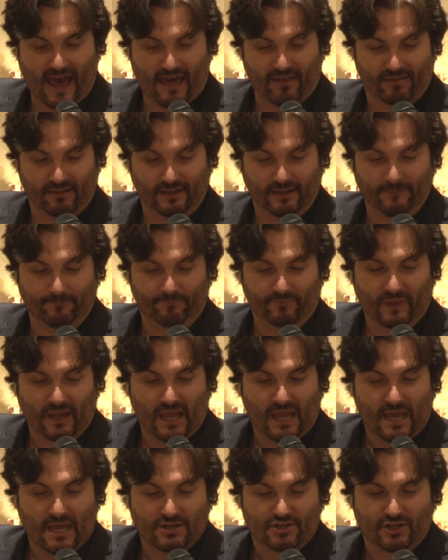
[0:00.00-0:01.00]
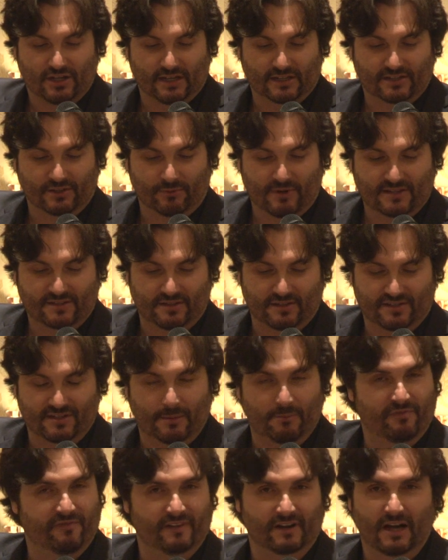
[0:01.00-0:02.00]
Kathy, She got to wrestle
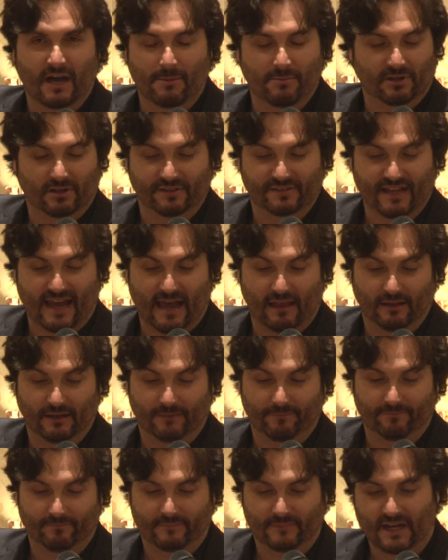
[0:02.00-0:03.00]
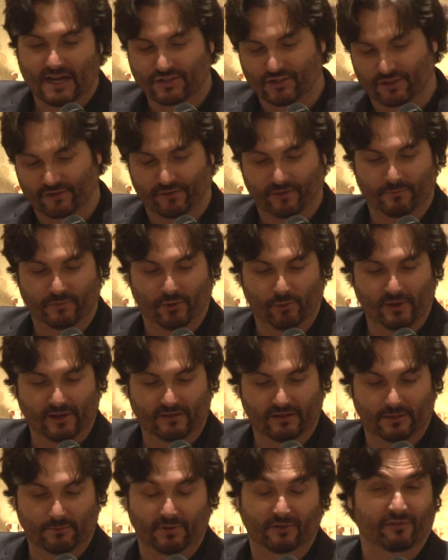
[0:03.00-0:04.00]
some phenomenal talent, not just from New
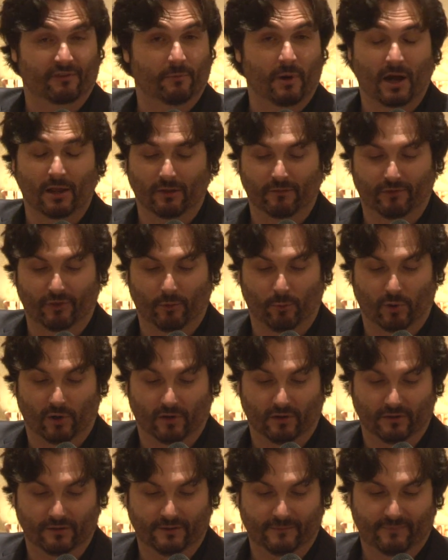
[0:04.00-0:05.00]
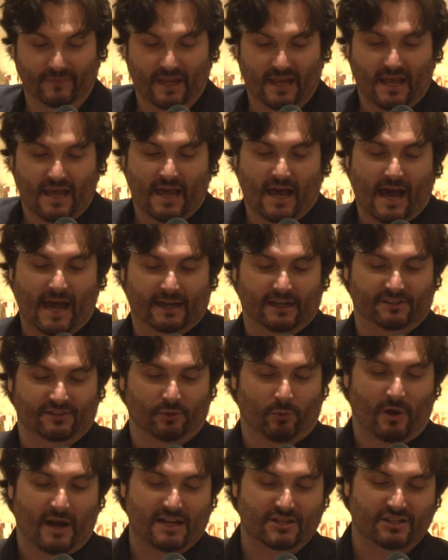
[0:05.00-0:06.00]
England, but from all over the world. I
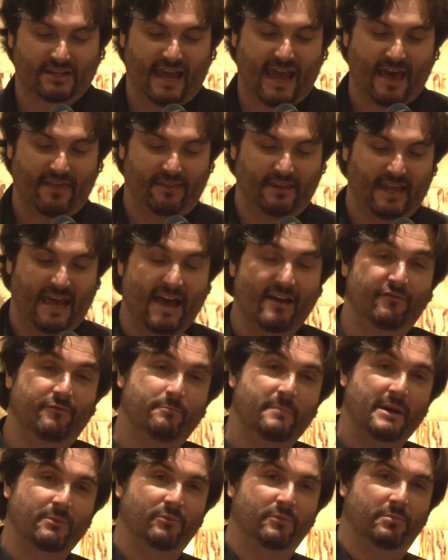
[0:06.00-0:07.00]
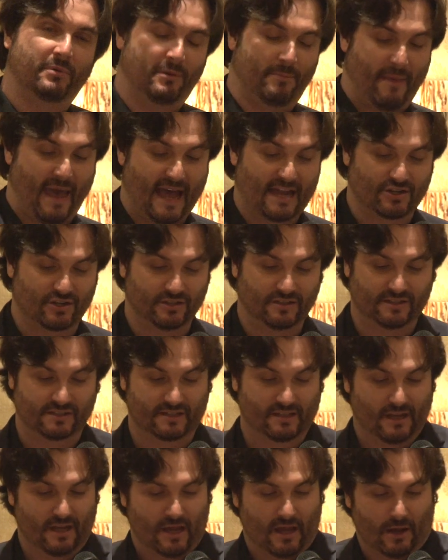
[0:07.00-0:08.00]
got to watch Kathy have memorable
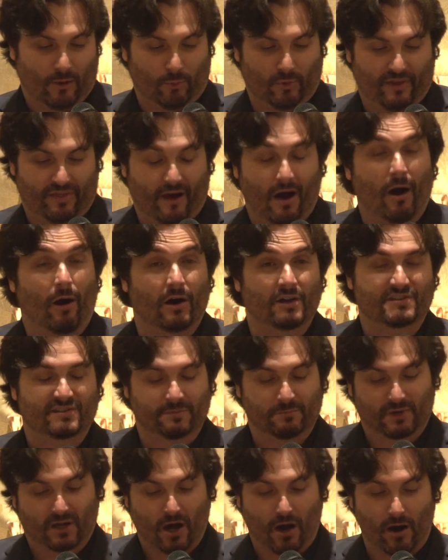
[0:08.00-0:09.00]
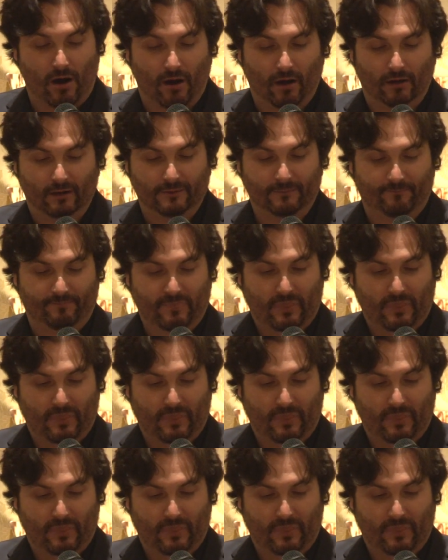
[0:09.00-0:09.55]
matches with Awesome Kong,